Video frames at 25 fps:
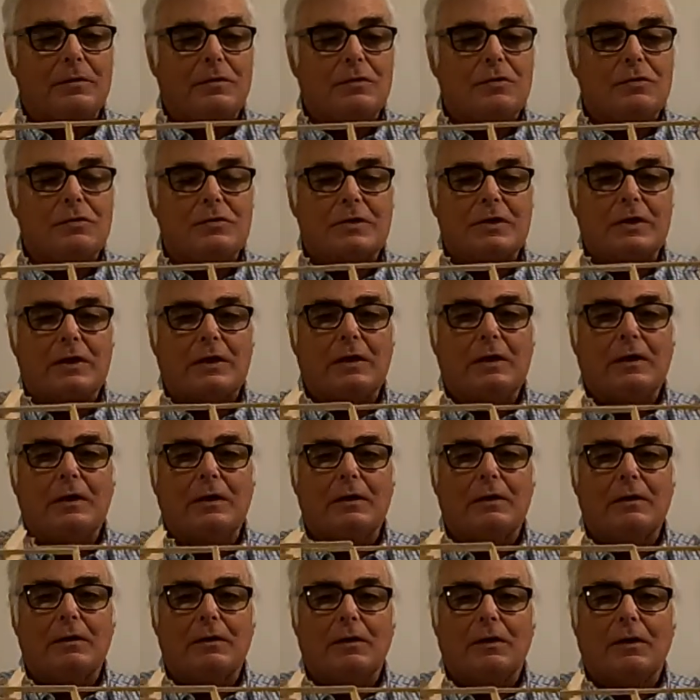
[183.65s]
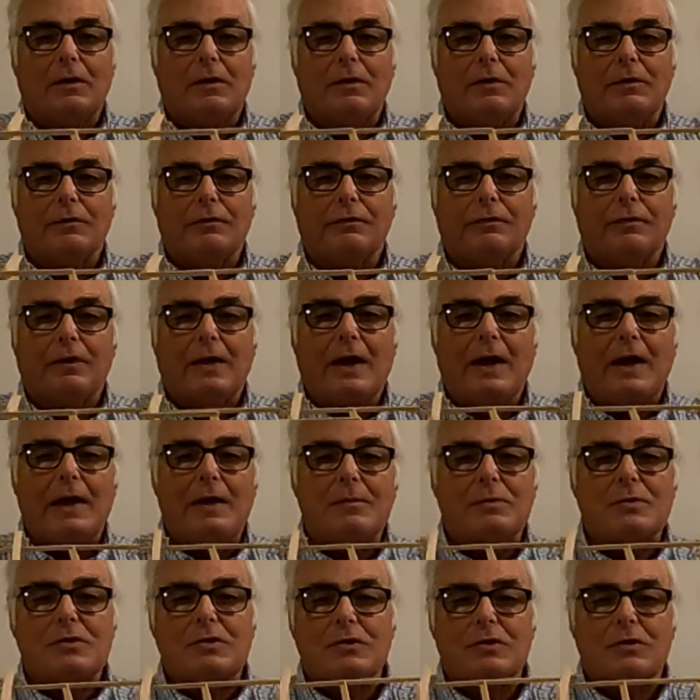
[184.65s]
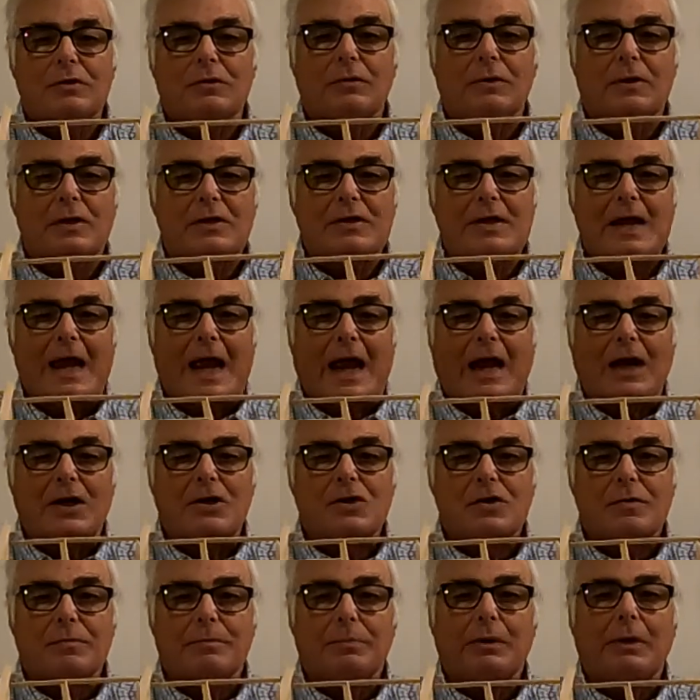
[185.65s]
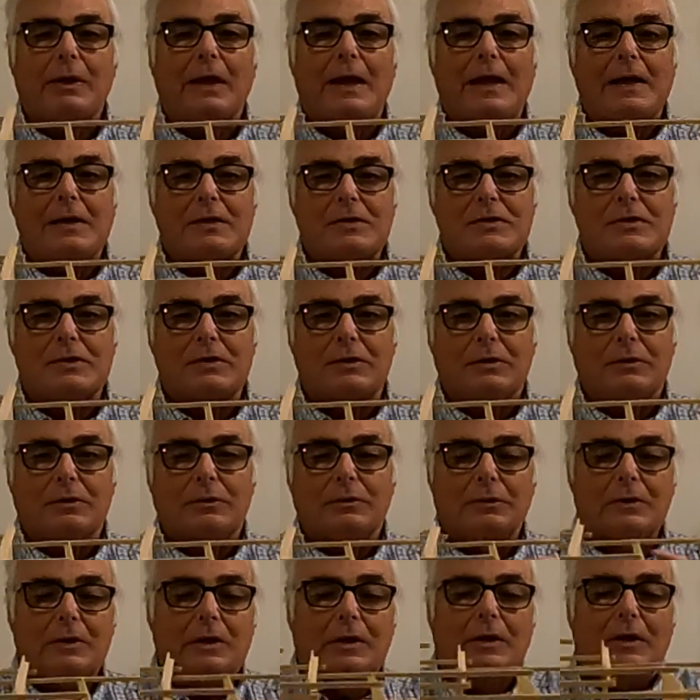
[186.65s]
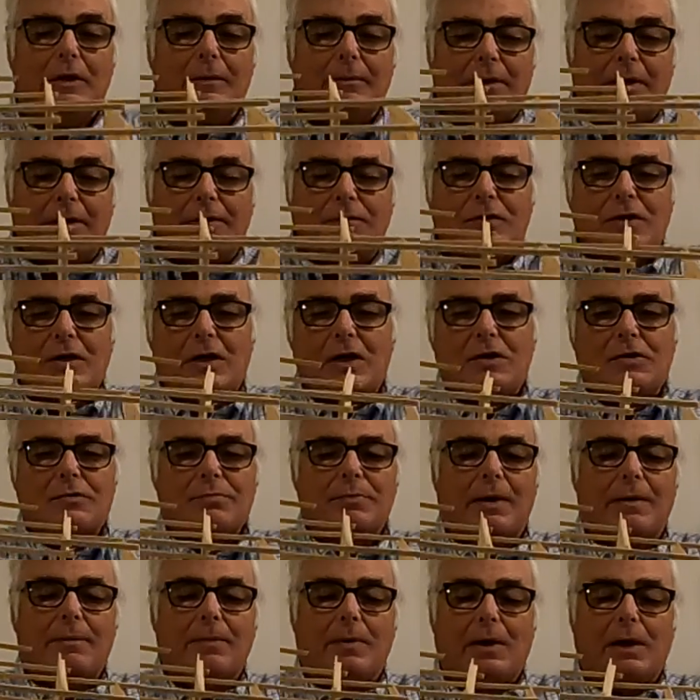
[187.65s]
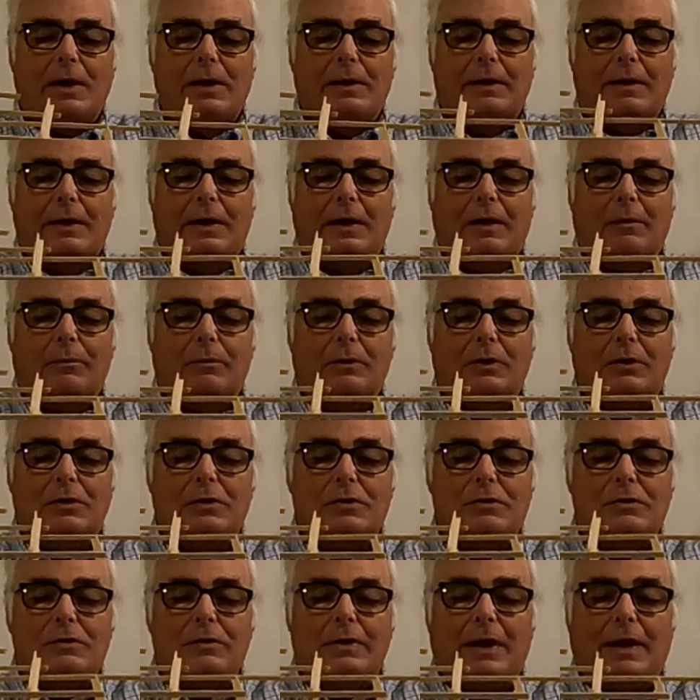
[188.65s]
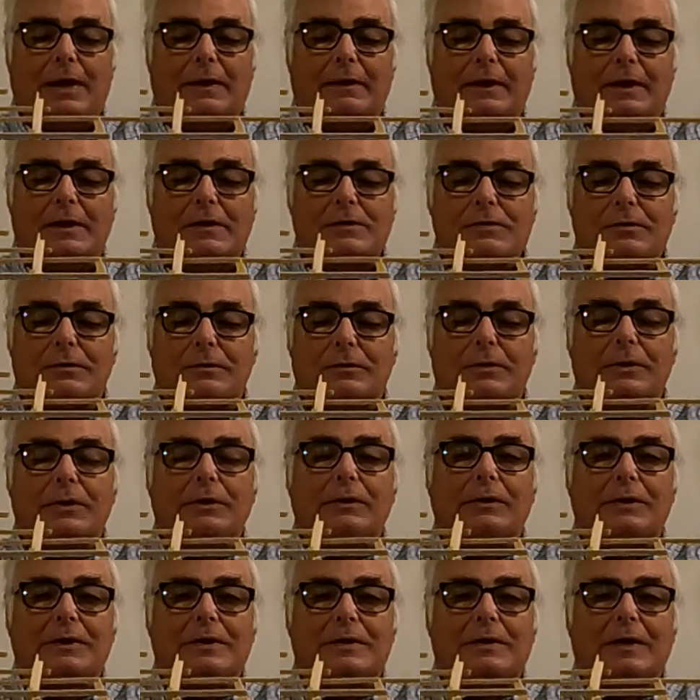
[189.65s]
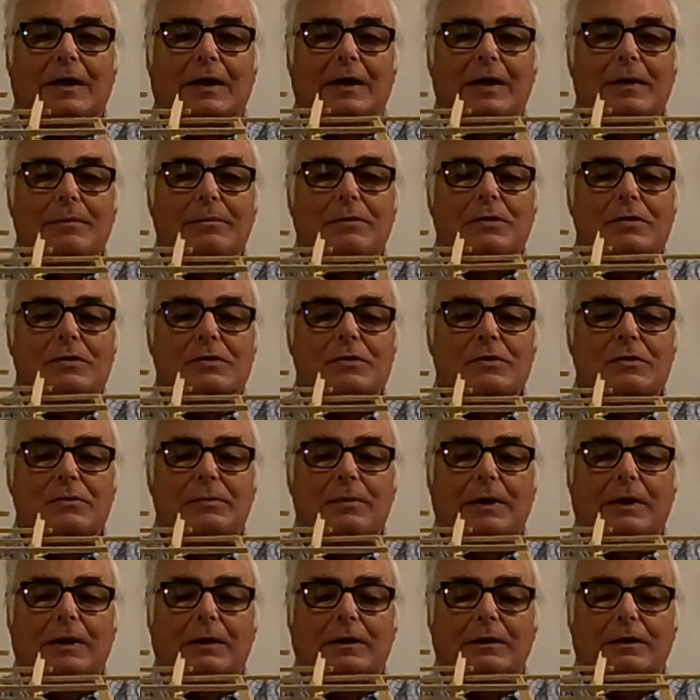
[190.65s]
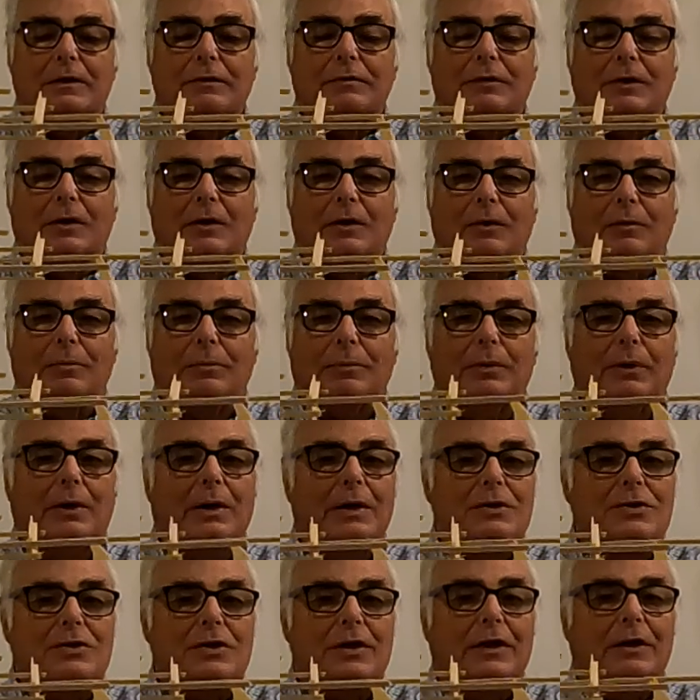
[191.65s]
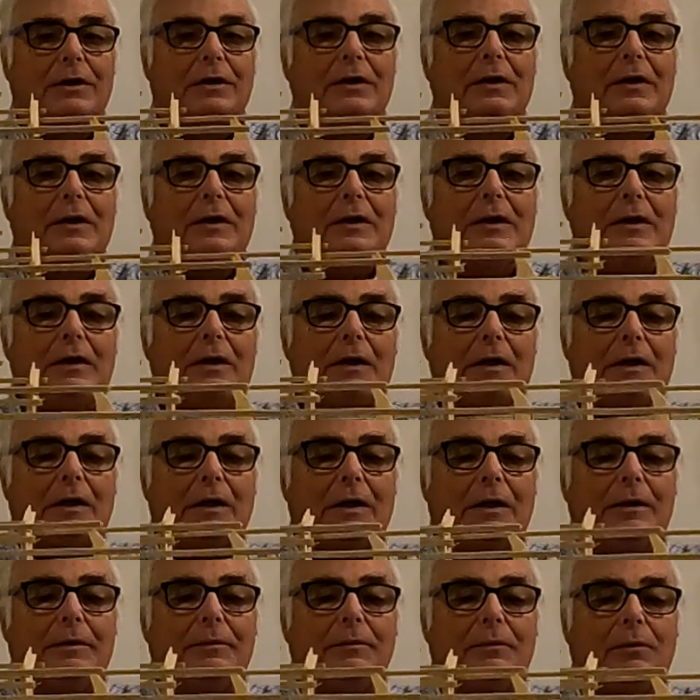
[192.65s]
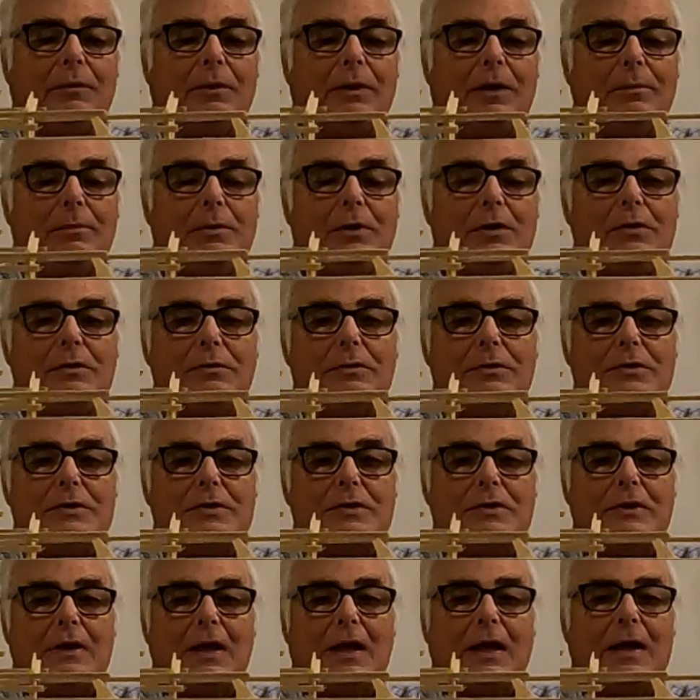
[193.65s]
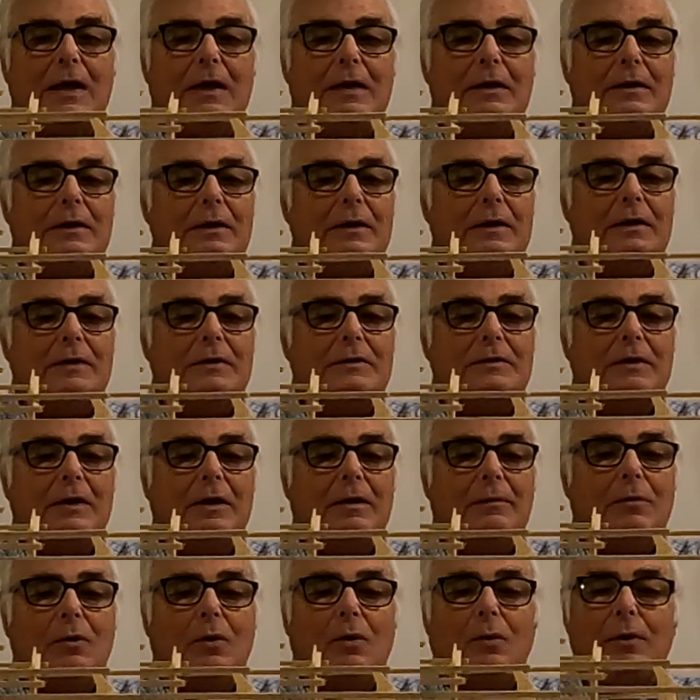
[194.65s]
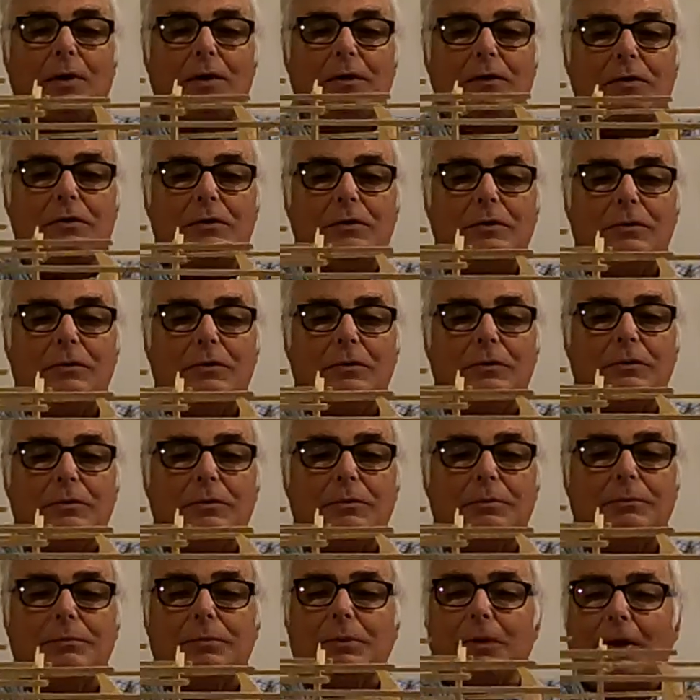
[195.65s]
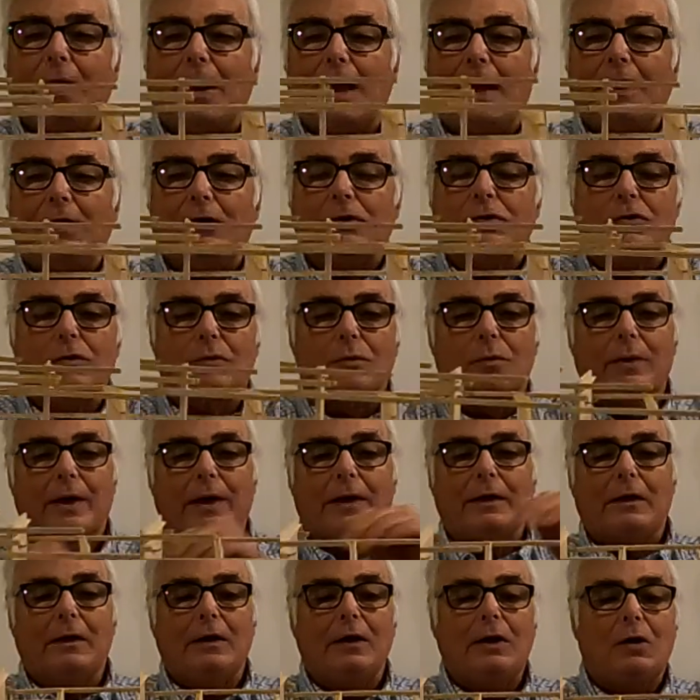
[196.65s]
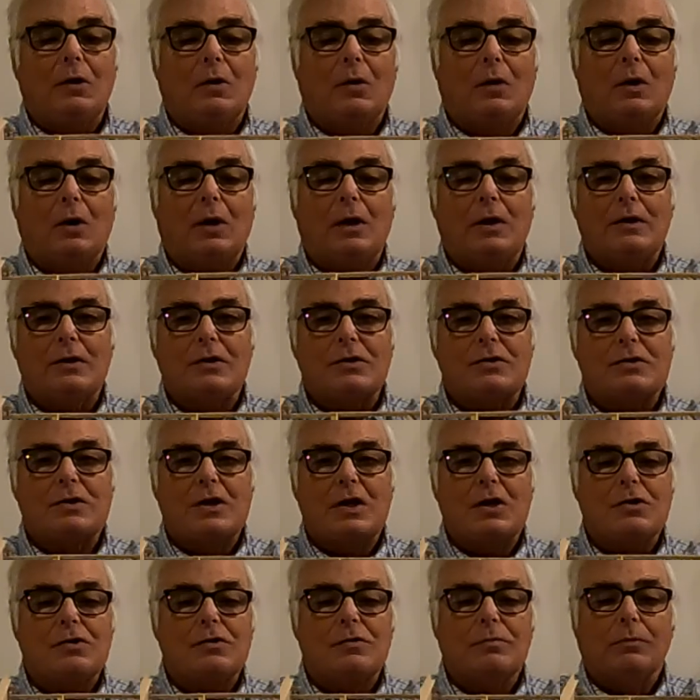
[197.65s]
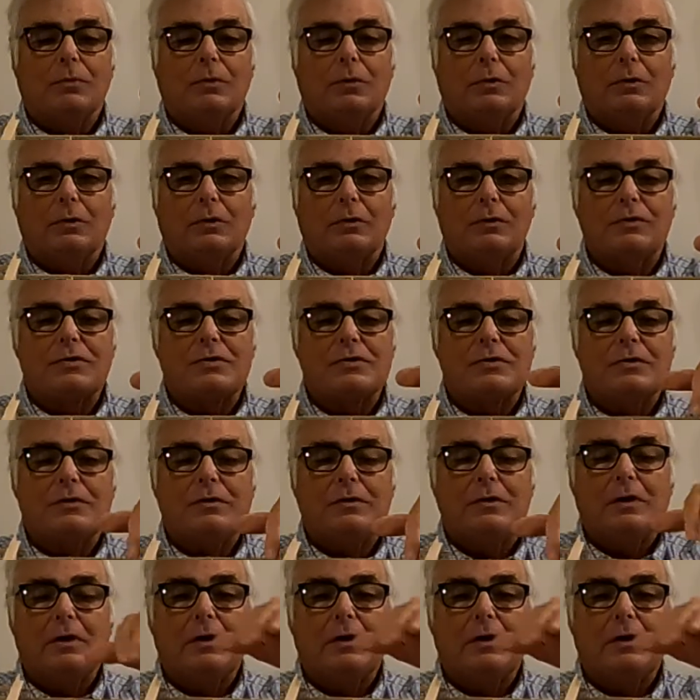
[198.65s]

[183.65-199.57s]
using the frames to attach planks to. But I've changed my mind on how I'm going to do that. That's a really time-consuming and difficult project. What I'm going to do instead is I'm going to plank directly on the station molds